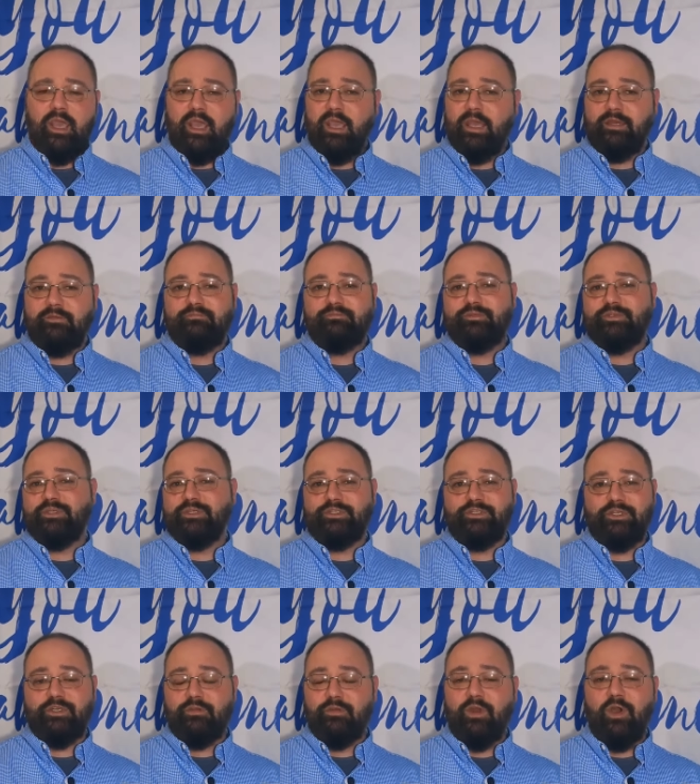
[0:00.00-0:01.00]
And
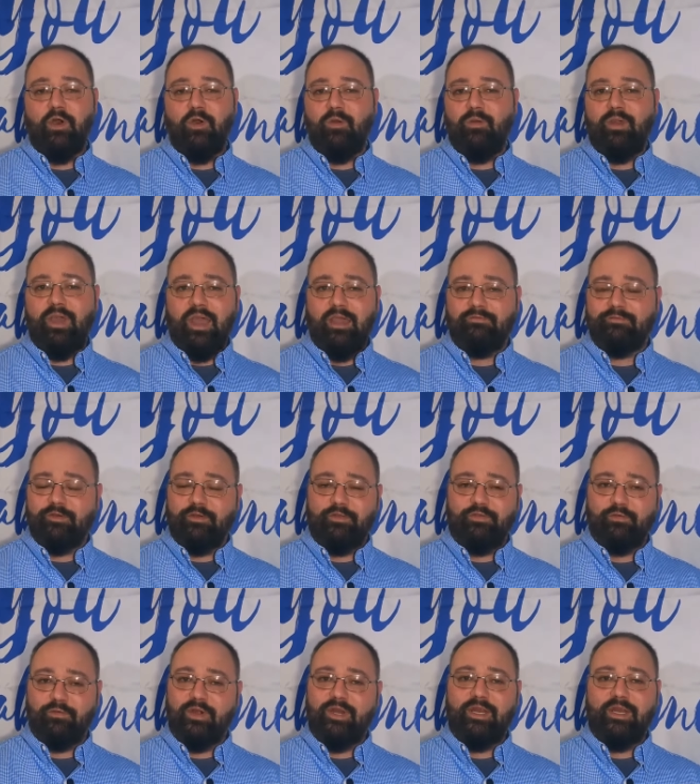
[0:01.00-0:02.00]
just so you know, after
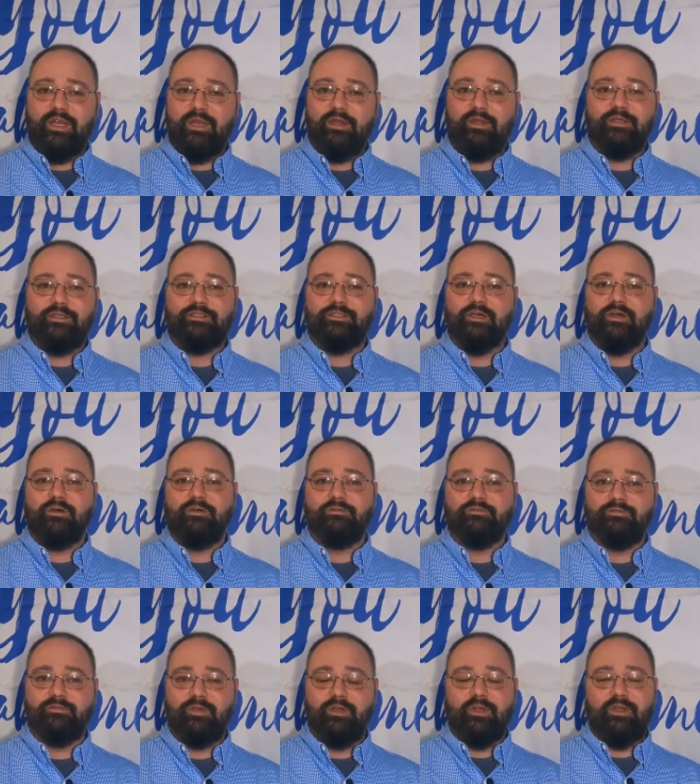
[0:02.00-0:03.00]
3 years
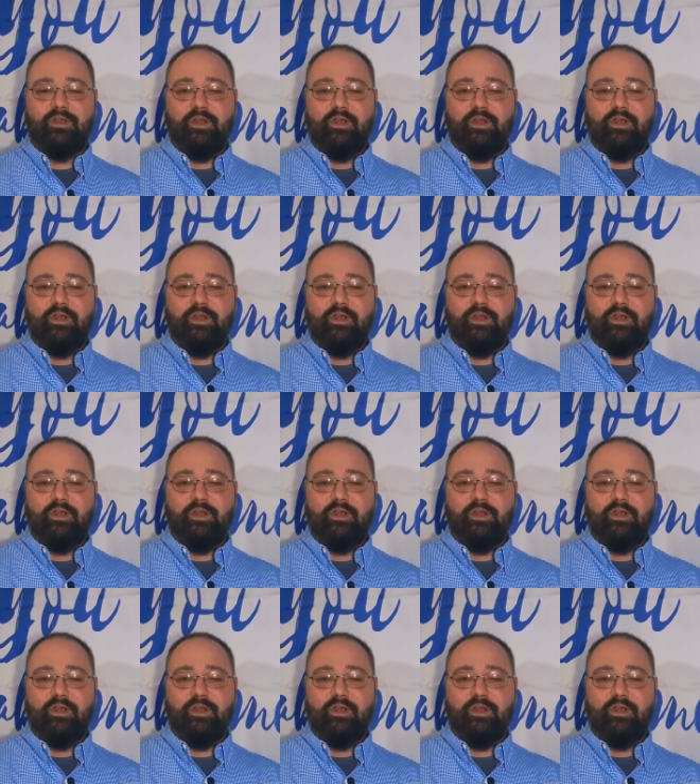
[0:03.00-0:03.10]
of